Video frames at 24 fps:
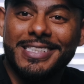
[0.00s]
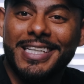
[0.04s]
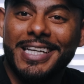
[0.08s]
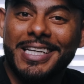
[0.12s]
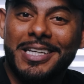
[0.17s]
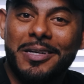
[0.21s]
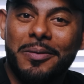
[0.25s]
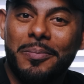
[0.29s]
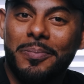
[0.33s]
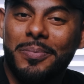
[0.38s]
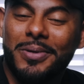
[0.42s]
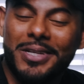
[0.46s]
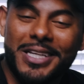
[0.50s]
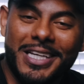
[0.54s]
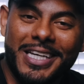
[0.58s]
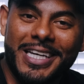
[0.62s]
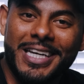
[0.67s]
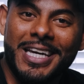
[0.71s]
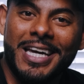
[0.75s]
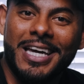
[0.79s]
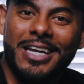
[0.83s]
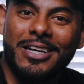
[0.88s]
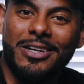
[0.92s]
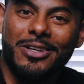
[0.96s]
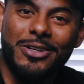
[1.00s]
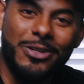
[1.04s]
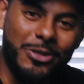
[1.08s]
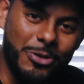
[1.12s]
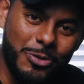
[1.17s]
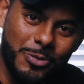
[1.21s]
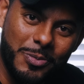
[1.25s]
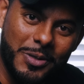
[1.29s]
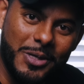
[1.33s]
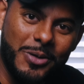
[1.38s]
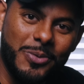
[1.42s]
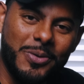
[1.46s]
a complete
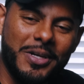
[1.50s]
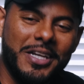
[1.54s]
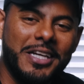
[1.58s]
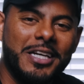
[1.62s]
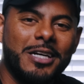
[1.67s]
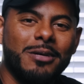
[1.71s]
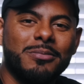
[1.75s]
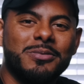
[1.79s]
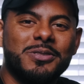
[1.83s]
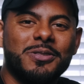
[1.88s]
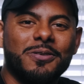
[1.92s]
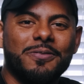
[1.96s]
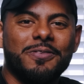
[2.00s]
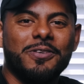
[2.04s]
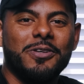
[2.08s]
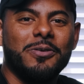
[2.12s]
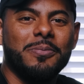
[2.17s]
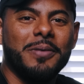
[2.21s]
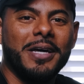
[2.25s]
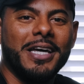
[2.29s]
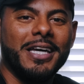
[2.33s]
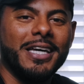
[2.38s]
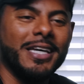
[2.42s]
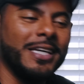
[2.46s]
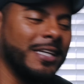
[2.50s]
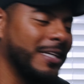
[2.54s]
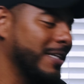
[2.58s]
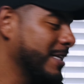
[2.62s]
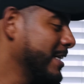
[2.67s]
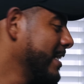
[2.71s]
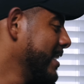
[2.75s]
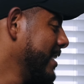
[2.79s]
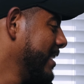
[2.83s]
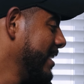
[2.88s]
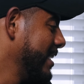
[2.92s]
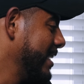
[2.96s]
newbie when it comes to filmmaking,
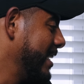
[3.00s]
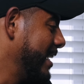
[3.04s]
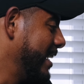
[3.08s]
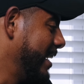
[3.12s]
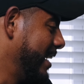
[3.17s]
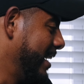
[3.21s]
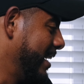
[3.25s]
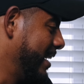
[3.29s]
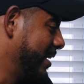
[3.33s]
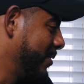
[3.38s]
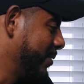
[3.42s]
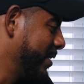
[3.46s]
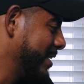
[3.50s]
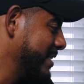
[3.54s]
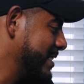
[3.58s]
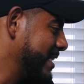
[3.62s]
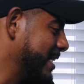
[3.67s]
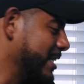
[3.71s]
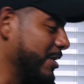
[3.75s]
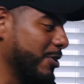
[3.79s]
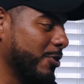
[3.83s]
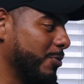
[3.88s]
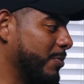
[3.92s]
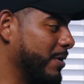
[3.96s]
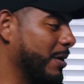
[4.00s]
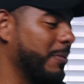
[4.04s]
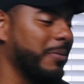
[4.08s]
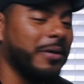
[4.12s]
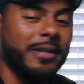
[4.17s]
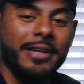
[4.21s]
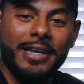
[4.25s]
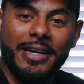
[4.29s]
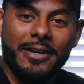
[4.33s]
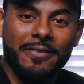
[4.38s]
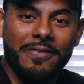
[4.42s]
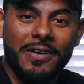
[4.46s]
and when I say newbie, I
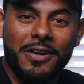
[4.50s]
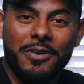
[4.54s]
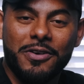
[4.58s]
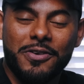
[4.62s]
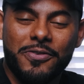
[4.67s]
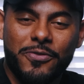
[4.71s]
mean like very